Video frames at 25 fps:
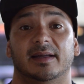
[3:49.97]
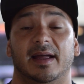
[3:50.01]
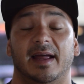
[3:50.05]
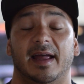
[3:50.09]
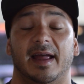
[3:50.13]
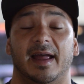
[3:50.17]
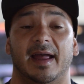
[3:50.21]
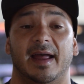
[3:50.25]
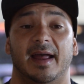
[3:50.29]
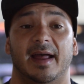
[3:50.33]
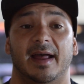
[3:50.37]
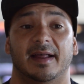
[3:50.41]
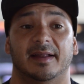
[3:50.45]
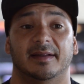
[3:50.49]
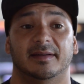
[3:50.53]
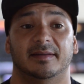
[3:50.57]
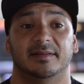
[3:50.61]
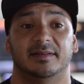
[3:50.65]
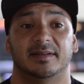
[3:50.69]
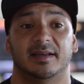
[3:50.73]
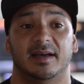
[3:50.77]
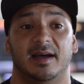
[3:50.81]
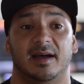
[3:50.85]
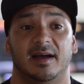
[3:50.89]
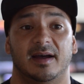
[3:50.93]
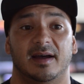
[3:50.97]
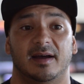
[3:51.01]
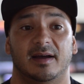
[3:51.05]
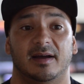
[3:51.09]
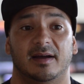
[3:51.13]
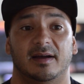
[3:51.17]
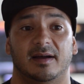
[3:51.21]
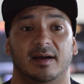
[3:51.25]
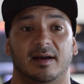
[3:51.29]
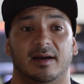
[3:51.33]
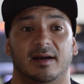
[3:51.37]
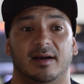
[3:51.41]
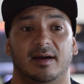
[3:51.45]
And
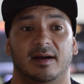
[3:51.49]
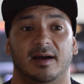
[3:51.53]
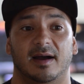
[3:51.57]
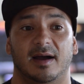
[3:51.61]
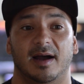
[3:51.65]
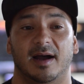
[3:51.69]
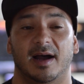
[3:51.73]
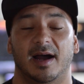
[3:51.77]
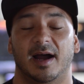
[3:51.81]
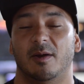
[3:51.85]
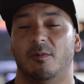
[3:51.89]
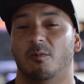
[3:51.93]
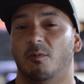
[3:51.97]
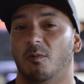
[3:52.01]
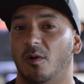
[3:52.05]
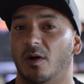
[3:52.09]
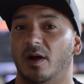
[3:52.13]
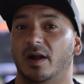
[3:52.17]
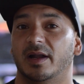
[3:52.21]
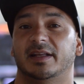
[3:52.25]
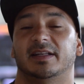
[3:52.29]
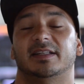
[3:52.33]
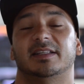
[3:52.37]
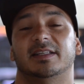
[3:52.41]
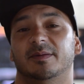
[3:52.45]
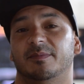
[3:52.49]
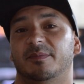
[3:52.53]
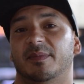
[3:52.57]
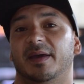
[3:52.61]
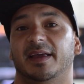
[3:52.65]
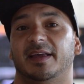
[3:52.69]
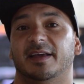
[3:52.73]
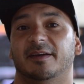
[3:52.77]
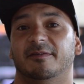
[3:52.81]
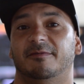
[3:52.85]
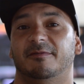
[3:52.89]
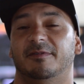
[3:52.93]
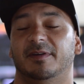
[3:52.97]
I wanted to
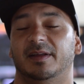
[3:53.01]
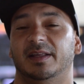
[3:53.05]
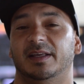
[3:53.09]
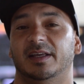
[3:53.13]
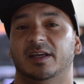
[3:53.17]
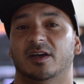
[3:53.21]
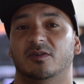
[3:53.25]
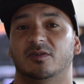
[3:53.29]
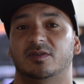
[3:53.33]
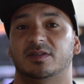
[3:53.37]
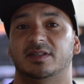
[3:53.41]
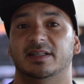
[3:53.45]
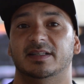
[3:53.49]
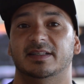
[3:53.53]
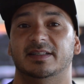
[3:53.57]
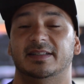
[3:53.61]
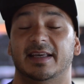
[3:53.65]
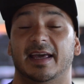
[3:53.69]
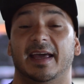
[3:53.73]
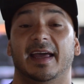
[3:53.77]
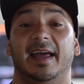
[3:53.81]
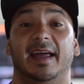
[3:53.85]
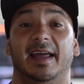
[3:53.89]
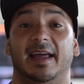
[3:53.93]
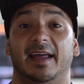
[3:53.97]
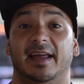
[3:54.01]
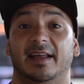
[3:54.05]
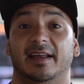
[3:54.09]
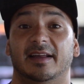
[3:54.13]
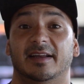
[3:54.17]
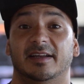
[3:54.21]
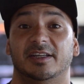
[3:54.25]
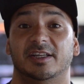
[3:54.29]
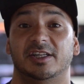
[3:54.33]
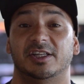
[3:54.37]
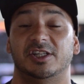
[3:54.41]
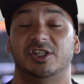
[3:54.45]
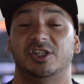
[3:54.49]
make a video today
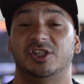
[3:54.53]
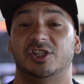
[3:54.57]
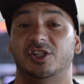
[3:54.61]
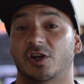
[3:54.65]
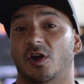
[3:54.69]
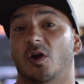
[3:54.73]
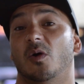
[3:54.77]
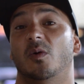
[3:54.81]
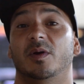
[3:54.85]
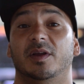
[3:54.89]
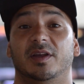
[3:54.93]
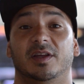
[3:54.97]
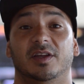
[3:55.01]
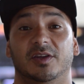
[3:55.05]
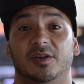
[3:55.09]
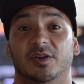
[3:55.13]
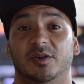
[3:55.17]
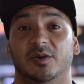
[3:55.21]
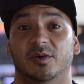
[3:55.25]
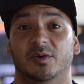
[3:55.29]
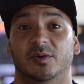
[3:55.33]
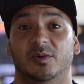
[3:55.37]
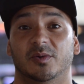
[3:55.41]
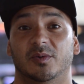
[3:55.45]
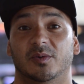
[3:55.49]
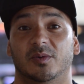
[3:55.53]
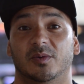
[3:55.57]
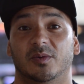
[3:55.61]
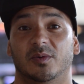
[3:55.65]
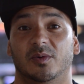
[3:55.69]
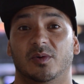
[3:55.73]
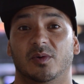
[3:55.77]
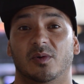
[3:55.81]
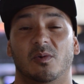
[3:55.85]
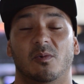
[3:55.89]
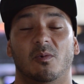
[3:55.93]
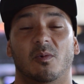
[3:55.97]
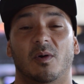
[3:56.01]
showing you
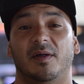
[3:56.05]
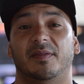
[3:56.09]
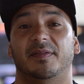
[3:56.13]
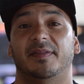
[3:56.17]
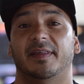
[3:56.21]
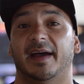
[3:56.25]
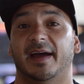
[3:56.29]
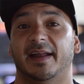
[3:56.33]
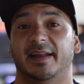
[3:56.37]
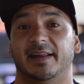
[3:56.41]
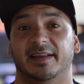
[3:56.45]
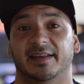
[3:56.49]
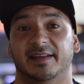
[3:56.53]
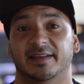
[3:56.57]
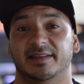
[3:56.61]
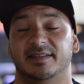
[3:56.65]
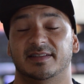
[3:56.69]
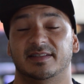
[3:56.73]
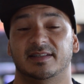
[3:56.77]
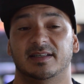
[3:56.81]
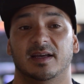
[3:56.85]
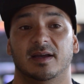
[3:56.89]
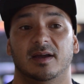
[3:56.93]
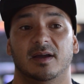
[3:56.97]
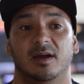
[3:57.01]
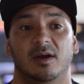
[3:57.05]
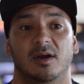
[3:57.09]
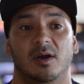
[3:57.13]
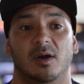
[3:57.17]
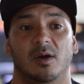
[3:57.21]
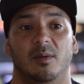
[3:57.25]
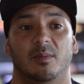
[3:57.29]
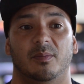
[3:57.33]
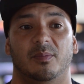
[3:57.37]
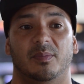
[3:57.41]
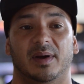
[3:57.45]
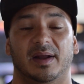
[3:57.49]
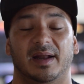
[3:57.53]
what that is,
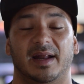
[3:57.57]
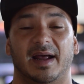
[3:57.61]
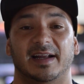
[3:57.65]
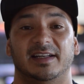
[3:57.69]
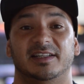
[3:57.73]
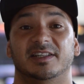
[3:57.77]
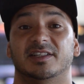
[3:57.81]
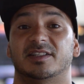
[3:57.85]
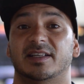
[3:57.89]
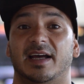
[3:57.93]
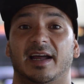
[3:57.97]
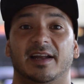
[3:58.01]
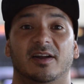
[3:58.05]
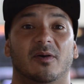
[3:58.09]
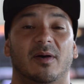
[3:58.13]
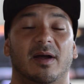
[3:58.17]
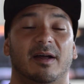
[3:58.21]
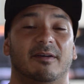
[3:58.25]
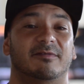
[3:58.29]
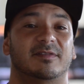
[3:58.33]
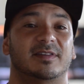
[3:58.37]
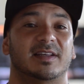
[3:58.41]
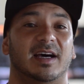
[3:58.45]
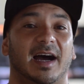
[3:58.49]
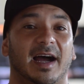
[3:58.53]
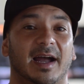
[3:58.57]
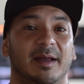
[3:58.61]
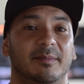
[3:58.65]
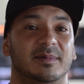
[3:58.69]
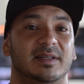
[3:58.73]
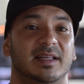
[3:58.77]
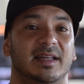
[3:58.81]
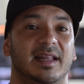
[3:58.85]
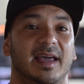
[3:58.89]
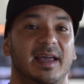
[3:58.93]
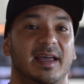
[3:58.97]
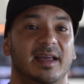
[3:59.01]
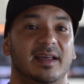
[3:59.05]
but I don't have time
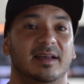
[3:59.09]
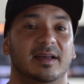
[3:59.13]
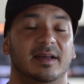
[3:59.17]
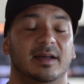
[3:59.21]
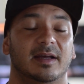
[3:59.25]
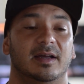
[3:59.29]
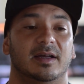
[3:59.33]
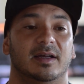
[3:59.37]
today,